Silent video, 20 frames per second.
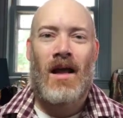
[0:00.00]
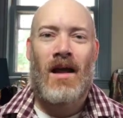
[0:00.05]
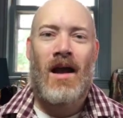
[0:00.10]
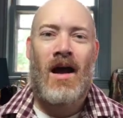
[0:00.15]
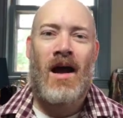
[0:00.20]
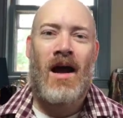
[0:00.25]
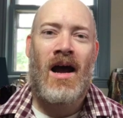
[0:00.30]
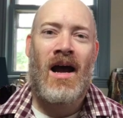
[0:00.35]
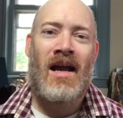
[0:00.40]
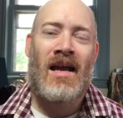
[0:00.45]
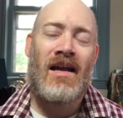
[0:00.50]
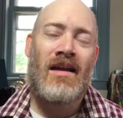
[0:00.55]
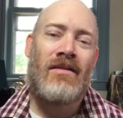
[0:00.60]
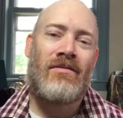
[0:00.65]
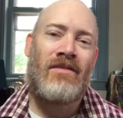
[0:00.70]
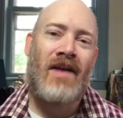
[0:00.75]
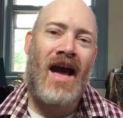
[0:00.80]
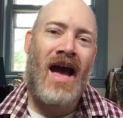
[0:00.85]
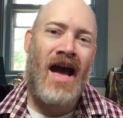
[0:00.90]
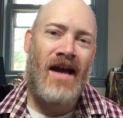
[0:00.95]
I have
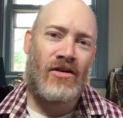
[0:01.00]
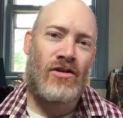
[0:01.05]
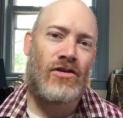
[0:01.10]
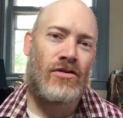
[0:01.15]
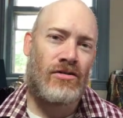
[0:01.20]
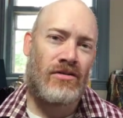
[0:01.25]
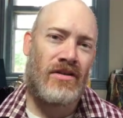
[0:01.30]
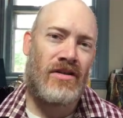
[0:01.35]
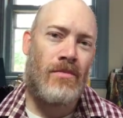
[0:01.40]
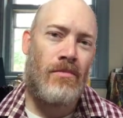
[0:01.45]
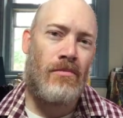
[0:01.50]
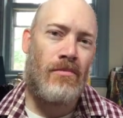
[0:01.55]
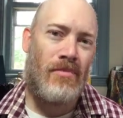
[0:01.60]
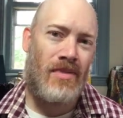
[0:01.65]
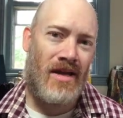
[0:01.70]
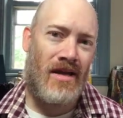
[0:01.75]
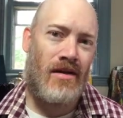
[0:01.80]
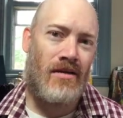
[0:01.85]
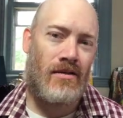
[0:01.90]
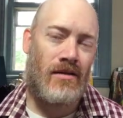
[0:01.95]
actually
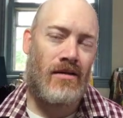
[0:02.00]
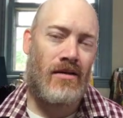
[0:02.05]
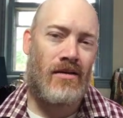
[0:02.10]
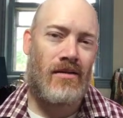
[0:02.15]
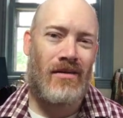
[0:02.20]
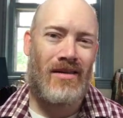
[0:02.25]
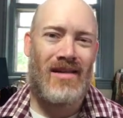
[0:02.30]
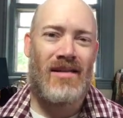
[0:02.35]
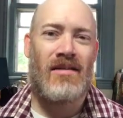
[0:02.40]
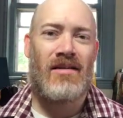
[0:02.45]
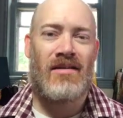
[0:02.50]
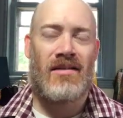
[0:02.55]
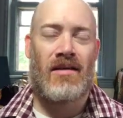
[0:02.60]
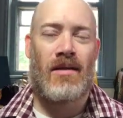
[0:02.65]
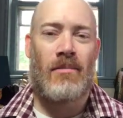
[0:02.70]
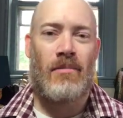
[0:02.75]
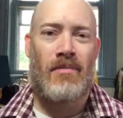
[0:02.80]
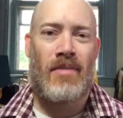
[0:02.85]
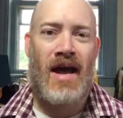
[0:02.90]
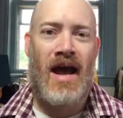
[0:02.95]
been thinking
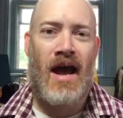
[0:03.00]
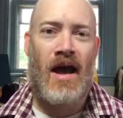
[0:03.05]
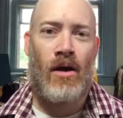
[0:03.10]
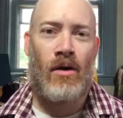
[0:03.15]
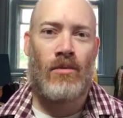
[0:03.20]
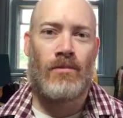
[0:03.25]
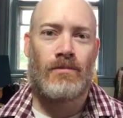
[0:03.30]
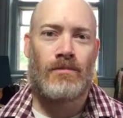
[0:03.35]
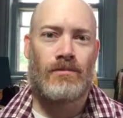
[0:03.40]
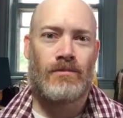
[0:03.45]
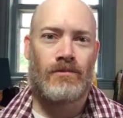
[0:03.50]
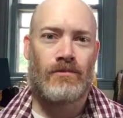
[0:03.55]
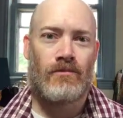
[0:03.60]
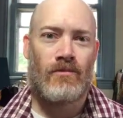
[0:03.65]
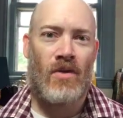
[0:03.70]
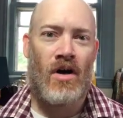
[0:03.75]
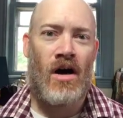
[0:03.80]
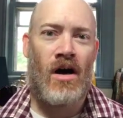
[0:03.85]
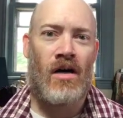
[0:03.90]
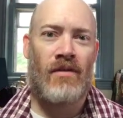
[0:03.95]
about
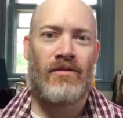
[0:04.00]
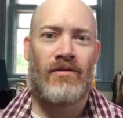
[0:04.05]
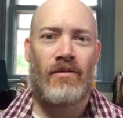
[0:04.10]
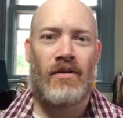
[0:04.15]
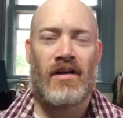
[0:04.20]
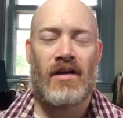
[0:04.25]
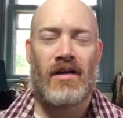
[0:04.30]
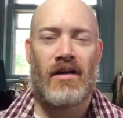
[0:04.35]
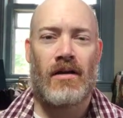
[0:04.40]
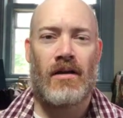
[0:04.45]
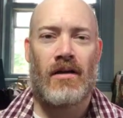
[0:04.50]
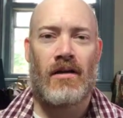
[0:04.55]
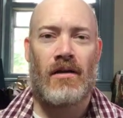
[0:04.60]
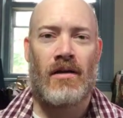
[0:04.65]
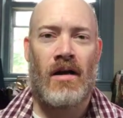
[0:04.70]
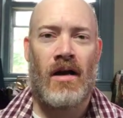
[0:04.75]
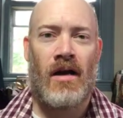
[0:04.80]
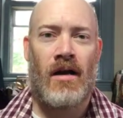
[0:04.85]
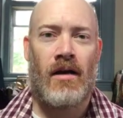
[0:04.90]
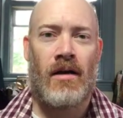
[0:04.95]
offering
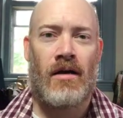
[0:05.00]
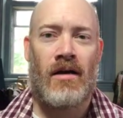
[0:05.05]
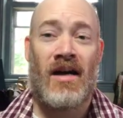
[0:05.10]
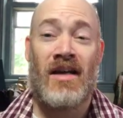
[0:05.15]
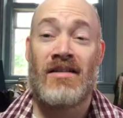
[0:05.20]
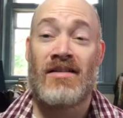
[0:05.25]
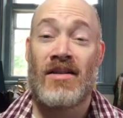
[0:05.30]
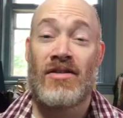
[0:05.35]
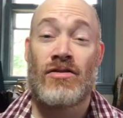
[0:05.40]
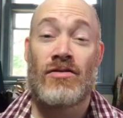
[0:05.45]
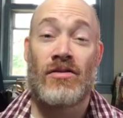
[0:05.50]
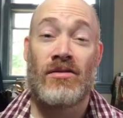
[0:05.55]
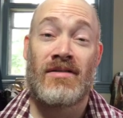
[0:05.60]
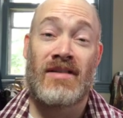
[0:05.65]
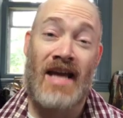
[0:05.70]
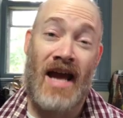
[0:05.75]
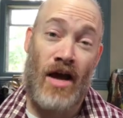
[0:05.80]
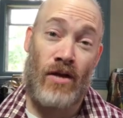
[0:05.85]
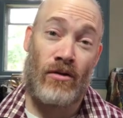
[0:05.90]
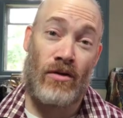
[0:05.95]
a digital
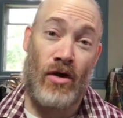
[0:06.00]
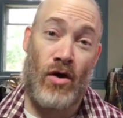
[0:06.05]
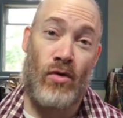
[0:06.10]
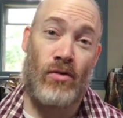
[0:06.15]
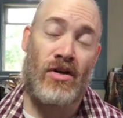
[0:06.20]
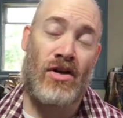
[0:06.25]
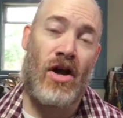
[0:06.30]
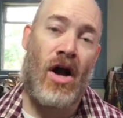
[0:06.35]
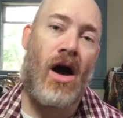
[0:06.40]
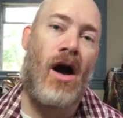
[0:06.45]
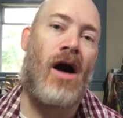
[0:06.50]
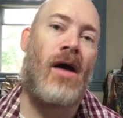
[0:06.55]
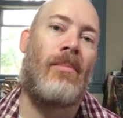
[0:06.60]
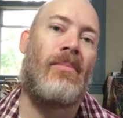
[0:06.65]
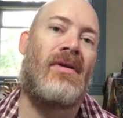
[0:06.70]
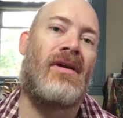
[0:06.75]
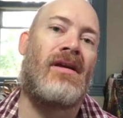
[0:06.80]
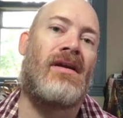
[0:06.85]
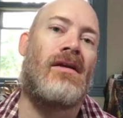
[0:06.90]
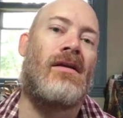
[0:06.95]
download
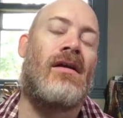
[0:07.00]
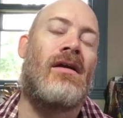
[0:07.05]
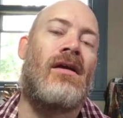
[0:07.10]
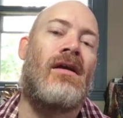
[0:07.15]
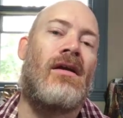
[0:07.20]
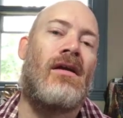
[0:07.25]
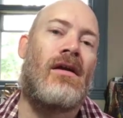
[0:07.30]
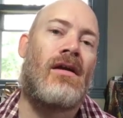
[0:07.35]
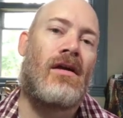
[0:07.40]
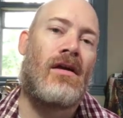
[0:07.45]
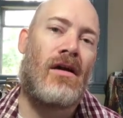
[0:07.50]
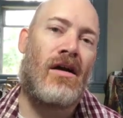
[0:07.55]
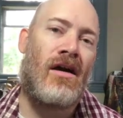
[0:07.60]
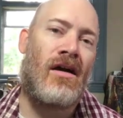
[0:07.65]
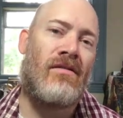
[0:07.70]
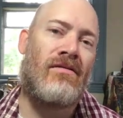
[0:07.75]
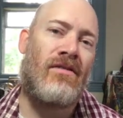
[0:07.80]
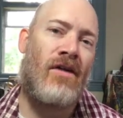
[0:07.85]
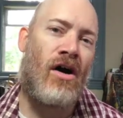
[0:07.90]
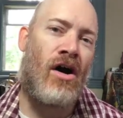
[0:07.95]
copy
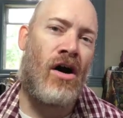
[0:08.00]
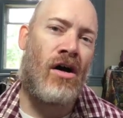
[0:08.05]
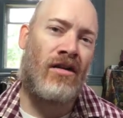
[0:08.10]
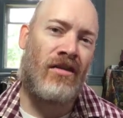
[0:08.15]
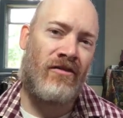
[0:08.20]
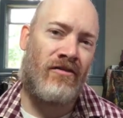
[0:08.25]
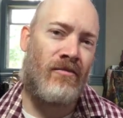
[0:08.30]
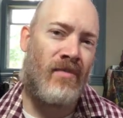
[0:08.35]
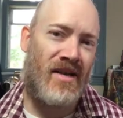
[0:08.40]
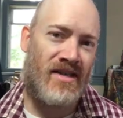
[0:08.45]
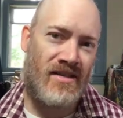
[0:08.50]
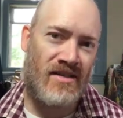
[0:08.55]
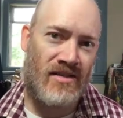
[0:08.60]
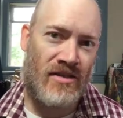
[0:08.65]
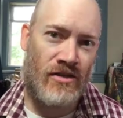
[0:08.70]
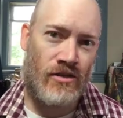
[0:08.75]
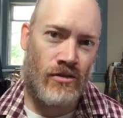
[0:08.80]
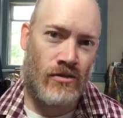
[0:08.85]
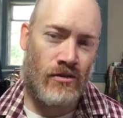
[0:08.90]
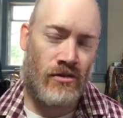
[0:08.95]
of all of my
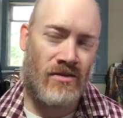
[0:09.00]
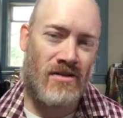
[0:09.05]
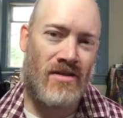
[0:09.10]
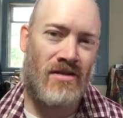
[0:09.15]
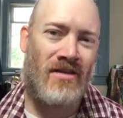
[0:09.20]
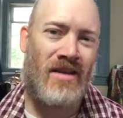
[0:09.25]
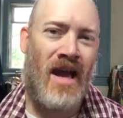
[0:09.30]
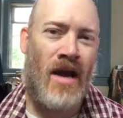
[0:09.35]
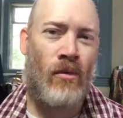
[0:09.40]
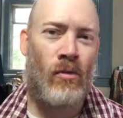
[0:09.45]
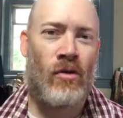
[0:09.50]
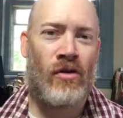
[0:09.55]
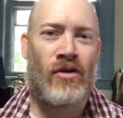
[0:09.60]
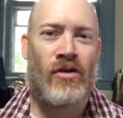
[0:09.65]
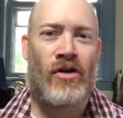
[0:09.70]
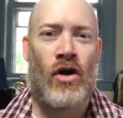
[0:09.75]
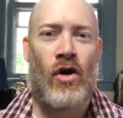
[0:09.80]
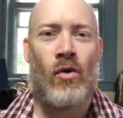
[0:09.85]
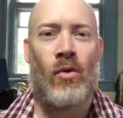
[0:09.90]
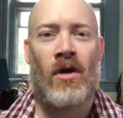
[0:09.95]
sigils that will
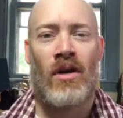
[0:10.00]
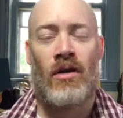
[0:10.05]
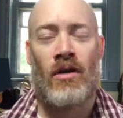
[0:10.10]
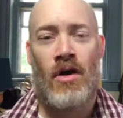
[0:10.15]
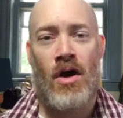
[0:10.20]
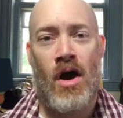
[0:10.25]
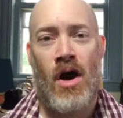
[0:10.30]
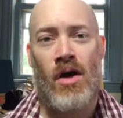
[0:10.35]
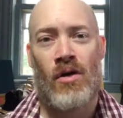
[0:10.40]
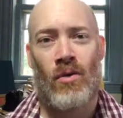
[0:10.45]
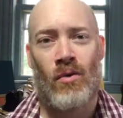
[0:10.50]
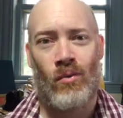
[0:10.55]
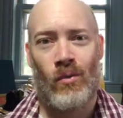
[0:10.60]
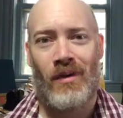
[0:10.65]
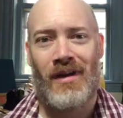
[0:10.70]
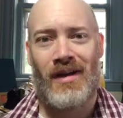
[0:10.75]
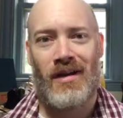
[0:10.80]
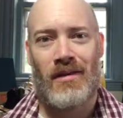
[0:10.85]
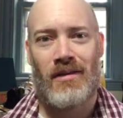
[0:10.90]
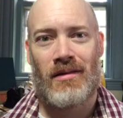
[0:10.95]
go along
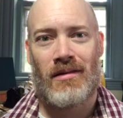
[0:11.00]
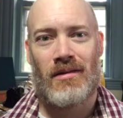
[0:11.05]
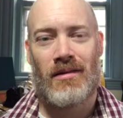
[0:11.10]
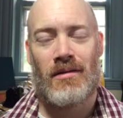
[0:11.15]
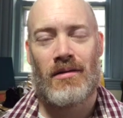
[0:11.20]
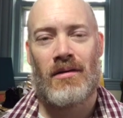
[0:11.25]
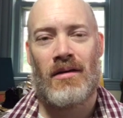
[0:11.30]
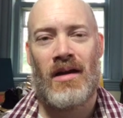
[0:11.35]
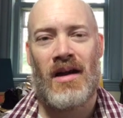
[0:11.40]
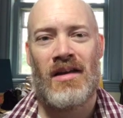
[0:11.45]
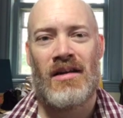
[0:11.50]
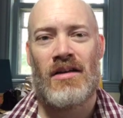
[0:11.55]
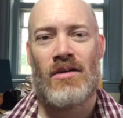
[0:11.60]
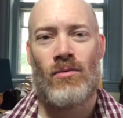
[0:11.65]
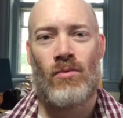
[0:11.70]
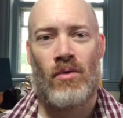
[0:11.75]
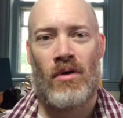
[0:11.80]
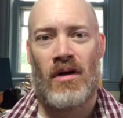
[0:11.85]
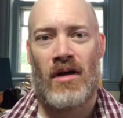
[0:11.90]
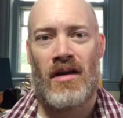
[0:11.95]
with
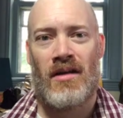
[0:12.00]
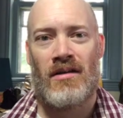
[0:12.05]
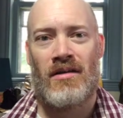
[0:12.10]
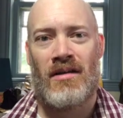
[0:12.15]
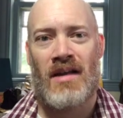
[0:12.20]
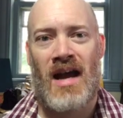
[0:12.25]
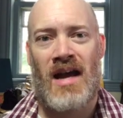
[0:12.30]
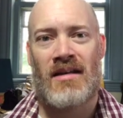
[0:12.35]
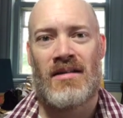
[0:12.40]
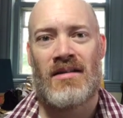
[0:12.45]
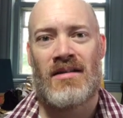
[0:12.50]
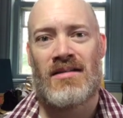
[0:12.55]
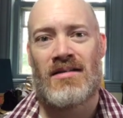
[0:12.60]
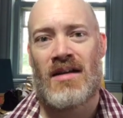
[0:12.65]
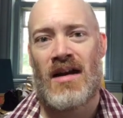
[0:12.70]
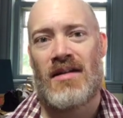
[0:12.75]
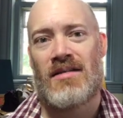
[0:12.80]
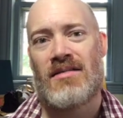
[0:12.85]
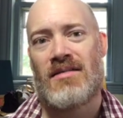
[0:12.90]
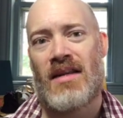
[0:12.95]
anyone that
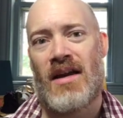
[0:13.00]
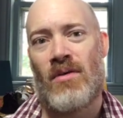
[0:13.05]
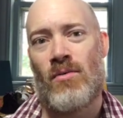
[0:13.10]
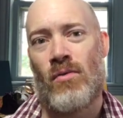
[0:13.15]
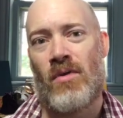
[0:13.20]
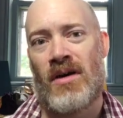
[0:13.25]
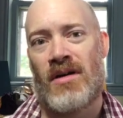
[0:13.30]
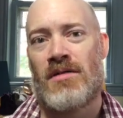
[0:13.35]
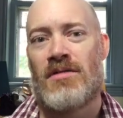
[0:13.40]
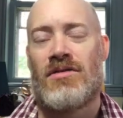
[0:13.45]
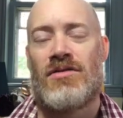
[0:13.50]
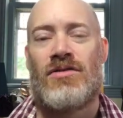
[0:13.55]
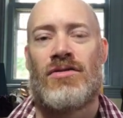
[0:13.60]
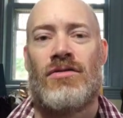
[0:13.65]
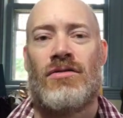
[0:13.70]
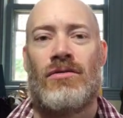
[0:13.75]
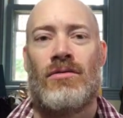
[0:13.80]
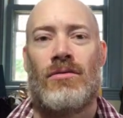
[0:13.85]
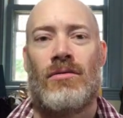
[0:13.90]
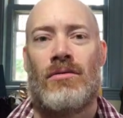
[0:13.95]
decides they want
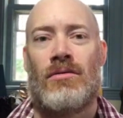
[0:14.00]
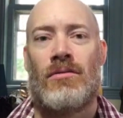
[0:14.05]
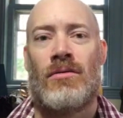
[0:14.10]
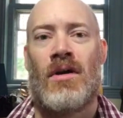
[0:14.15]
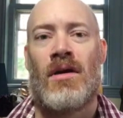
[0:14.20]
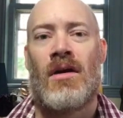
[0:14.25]
to